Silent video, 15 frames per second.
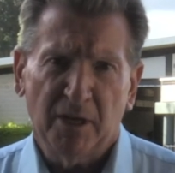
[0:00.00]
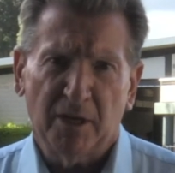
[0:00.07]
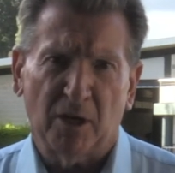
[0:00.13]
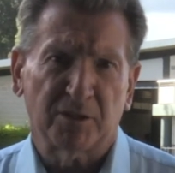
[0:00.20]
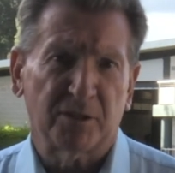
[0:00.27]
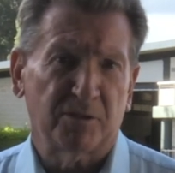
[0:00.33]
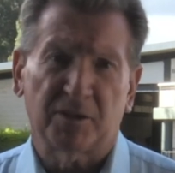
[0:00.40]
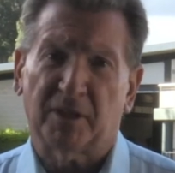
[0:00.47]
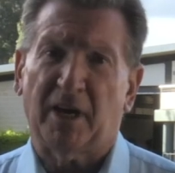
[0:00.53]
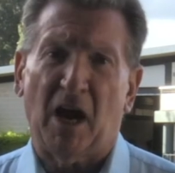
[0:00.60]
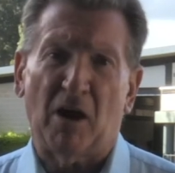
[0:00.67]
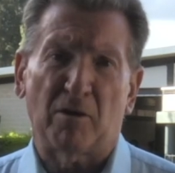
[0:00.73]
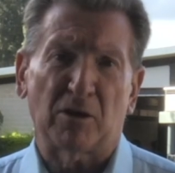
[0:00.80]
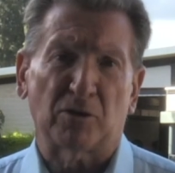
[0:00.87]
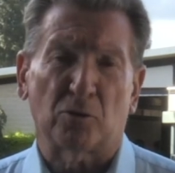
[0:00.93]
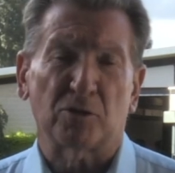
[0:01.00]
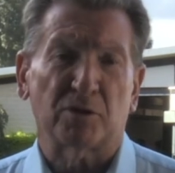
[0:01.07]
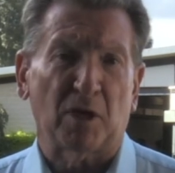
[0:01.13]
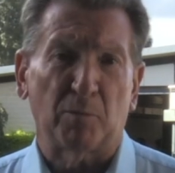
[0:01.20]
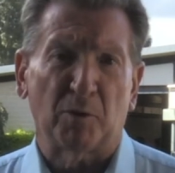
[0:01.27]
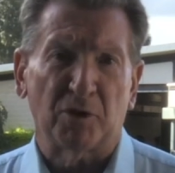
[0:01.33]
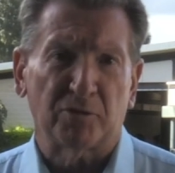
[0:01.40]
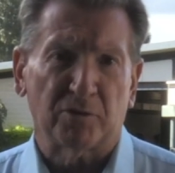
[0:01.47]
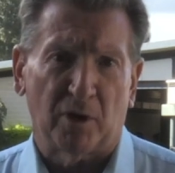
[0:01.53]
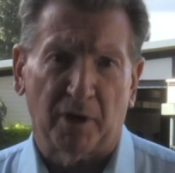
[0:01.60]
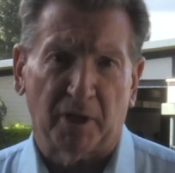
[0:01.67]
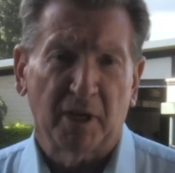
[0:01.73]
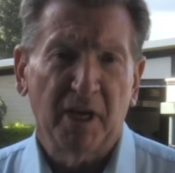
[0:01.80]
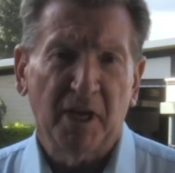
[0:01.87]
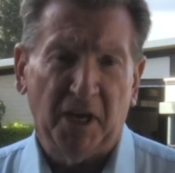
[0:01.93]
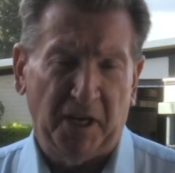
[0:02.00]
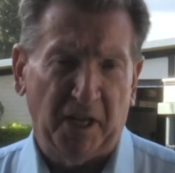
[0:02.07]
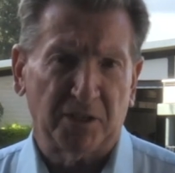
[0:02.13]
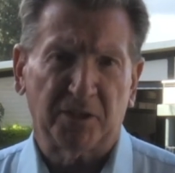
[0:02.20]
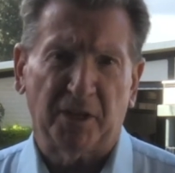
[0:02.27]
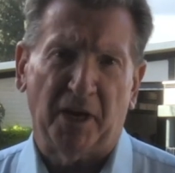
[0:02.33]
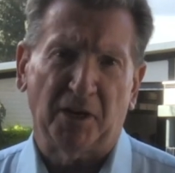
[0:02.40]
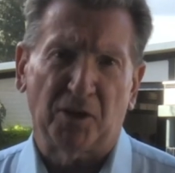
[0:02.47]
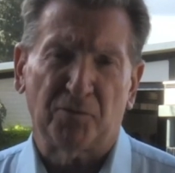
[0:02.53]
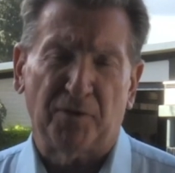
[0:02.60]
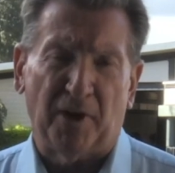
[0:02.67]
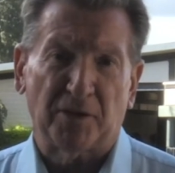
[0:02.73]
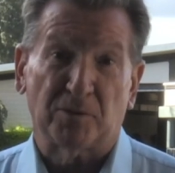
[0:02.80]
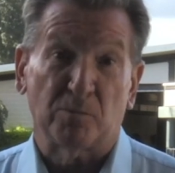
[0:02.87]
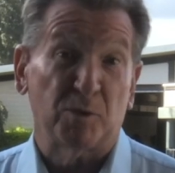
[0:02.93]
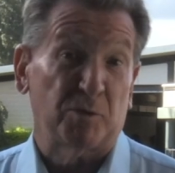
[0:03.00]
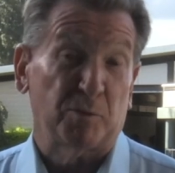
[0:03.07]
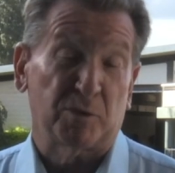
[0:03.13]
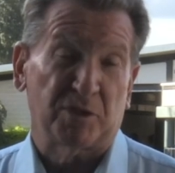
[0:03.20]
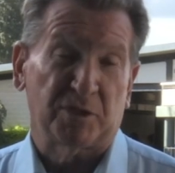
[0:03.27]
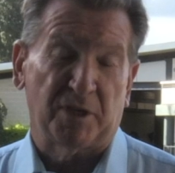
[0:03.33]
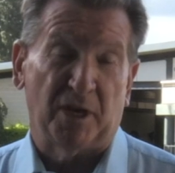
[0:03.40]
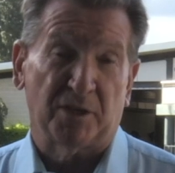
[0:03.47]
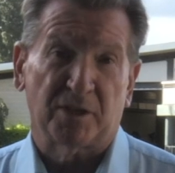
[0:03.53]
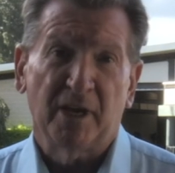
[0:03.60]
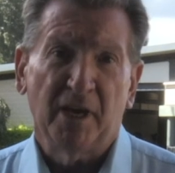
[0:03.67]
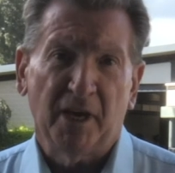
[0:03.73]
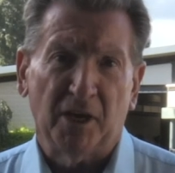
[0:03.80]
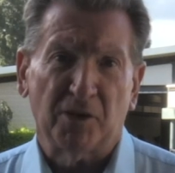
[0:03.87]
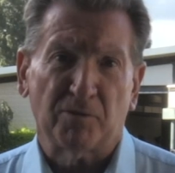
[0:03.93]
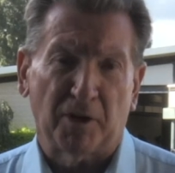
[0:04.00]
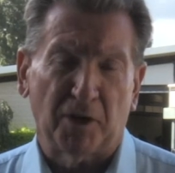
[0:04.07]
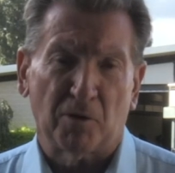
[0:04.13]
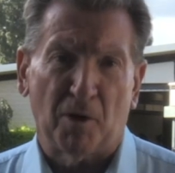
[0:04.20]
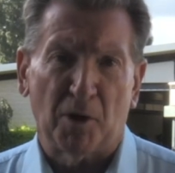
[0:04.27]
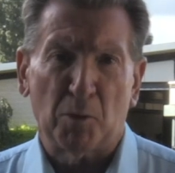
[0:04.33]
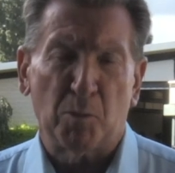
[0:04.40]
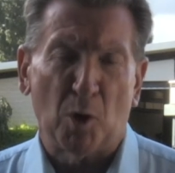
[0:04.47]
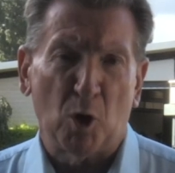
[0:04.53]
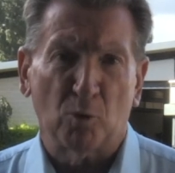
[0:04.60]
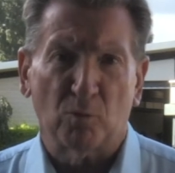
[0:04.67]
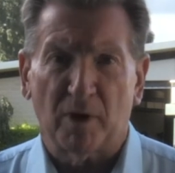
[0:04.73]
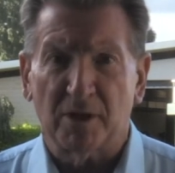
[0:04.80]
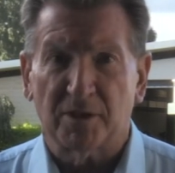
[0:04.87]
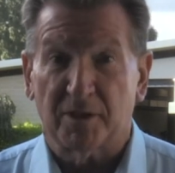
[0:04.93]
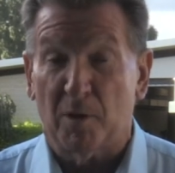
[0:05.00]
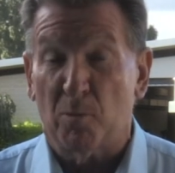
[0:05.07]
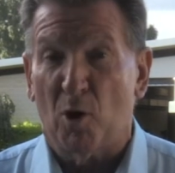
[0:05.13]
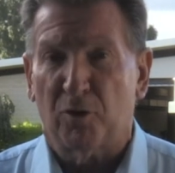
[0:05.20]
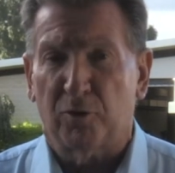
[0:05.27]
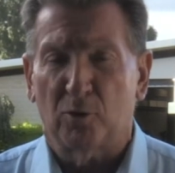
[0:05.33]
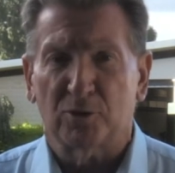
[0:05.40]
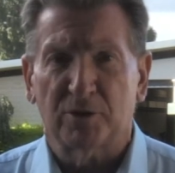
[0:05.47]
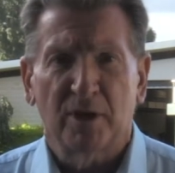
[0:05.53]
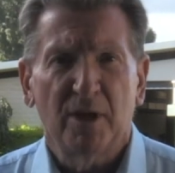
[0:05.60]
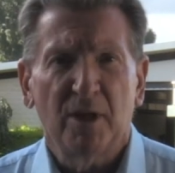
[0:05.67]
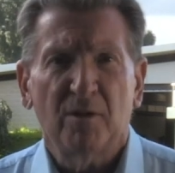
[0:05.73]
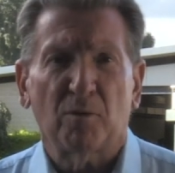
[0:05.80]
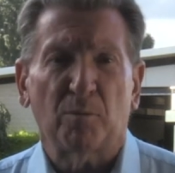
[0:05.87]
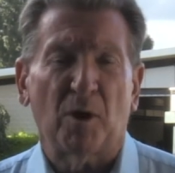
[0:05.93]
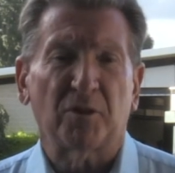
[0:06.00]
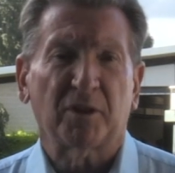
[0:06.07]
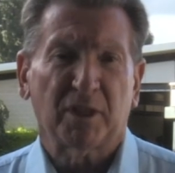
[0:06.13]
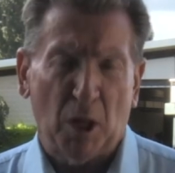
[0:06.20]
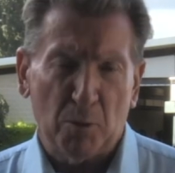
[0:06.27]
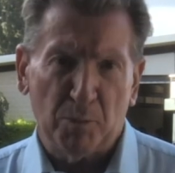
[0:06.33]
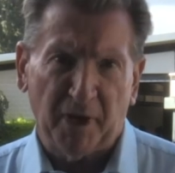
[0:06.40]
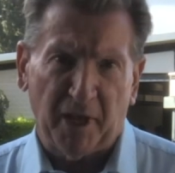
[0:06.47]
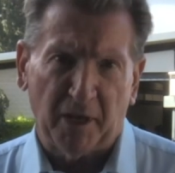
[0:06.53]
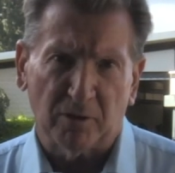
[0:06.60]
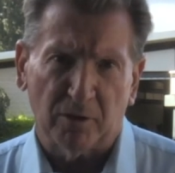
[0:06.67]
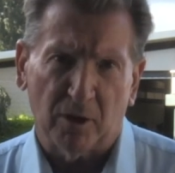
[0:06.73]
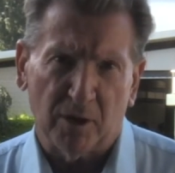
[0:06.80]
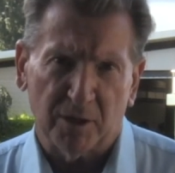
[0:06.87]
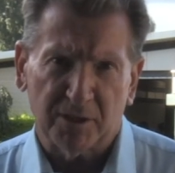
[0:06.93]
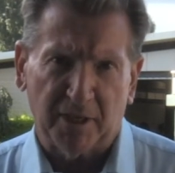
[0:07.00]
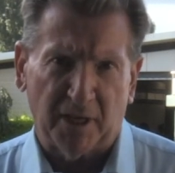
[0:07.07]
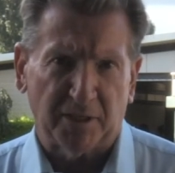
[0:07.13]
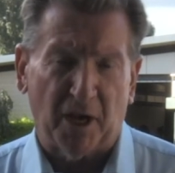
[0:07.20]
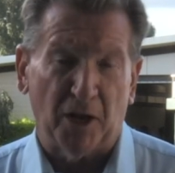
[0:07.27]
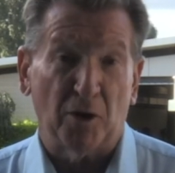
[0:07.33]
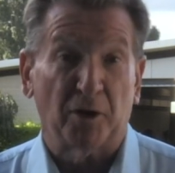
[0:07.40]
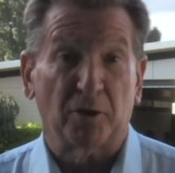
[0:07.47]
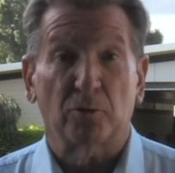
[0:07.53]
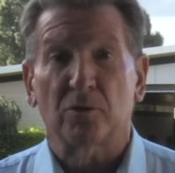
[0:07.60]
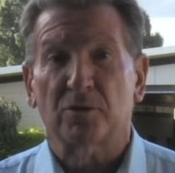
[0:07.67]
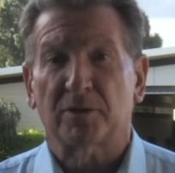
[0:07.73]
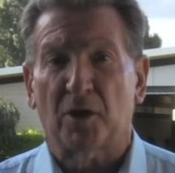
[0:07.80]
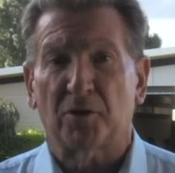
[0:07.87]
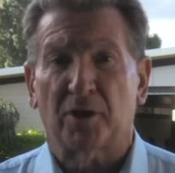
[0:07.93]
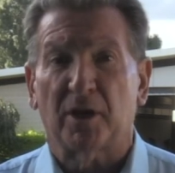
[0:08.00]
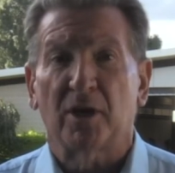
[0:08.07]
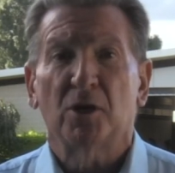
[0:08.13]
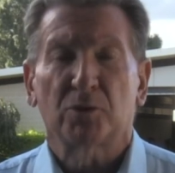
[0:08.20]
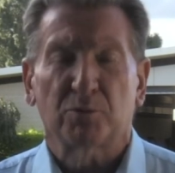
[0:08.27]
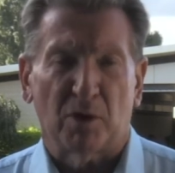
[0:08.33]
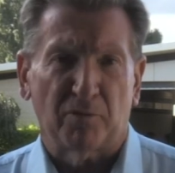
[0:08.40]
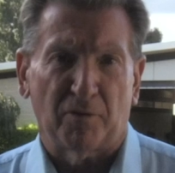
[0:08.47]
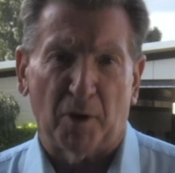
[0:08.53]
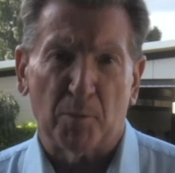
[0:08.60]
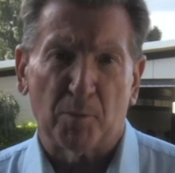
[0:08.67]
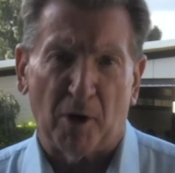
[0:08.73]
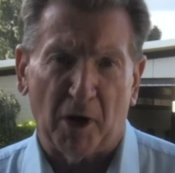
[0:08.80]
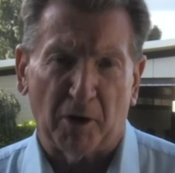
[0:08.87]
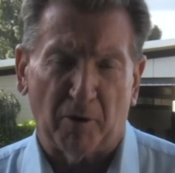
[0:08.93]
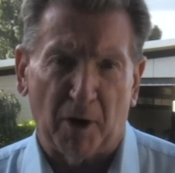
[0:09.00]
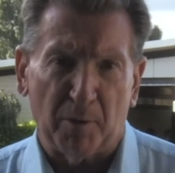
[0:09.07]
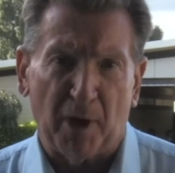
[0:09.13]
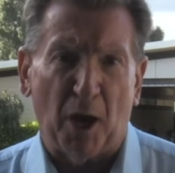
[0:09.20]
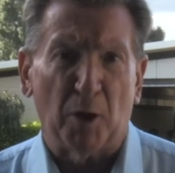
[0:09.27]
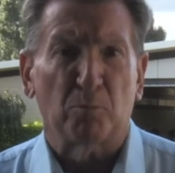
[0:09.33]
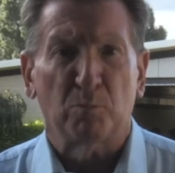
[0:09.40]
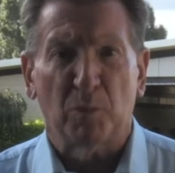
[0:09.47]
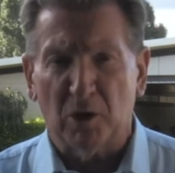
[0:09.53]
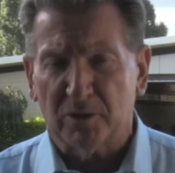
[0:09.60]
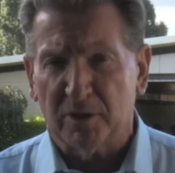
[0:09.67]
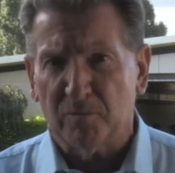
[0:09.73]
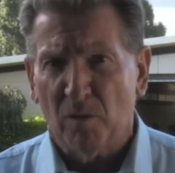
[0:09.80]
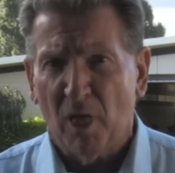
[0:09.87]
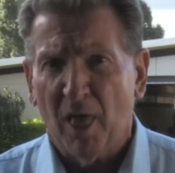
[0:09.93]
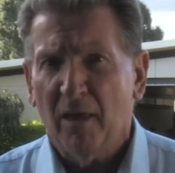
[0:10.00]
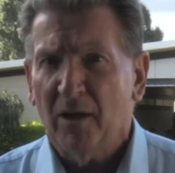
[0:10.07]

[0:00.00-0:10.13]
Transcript: Now, Sicario's also been trialling in outstanding fashion, which would suggest he's ready to run a bold race. So they're my thoughts for both Club Menangle on Saturday night and also the 12-event program at Melton.